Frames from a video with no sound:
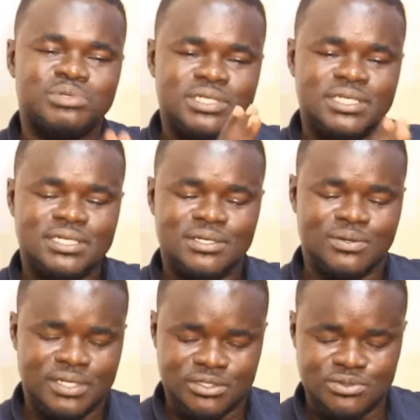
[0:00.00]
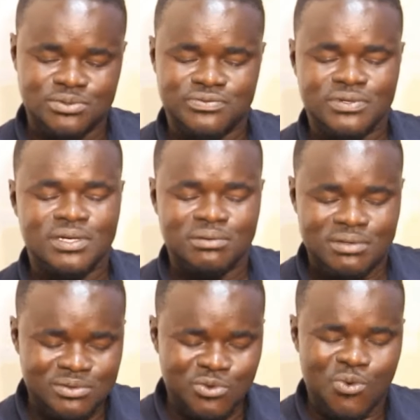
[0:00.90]
be and the truth.
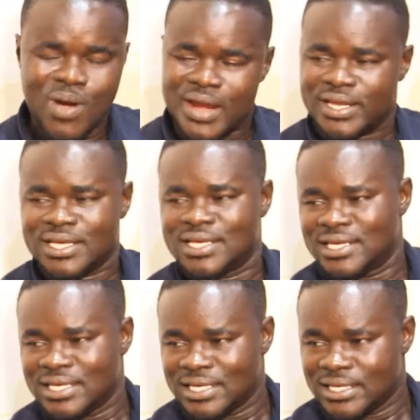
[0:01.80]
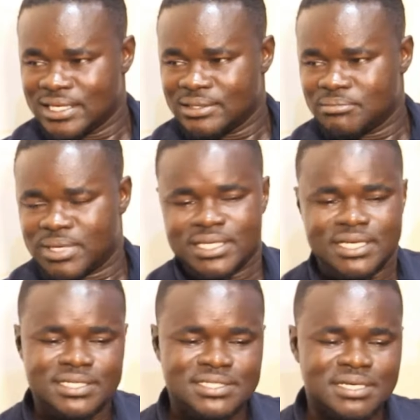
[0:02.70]
No quarry. But
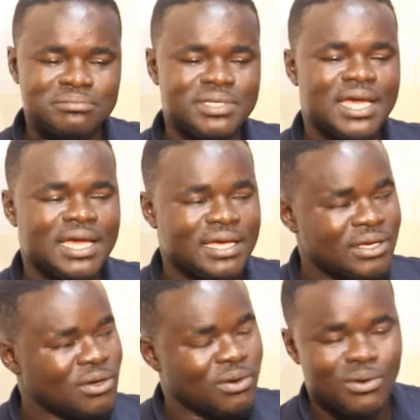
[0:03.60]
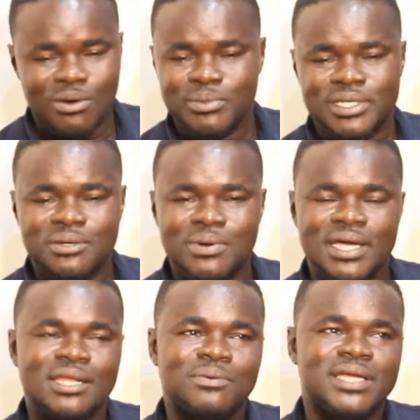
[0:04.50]
then you say, be a accommodate
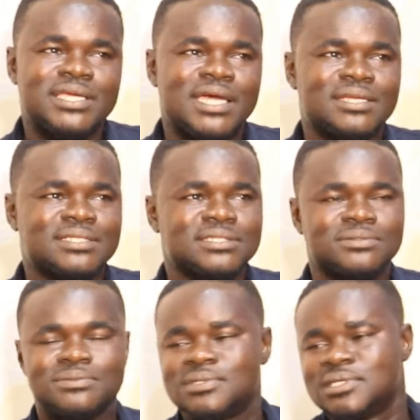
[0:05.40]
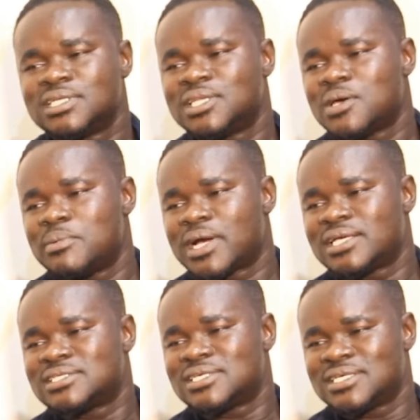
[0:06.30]
when you're in your nintino. No, I
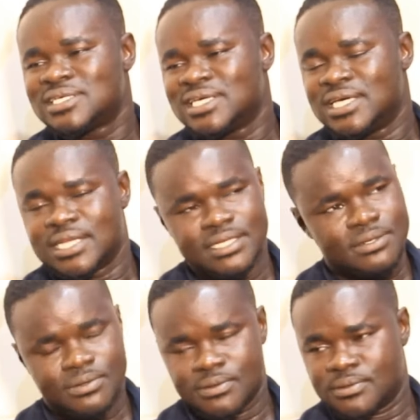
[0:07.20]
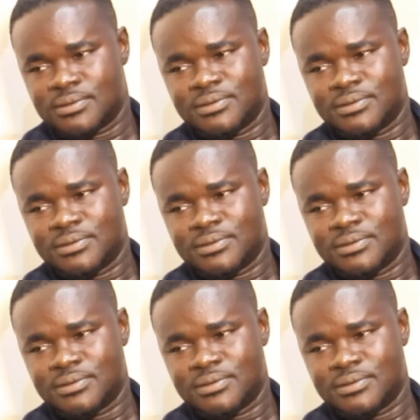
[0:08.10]
can say, no.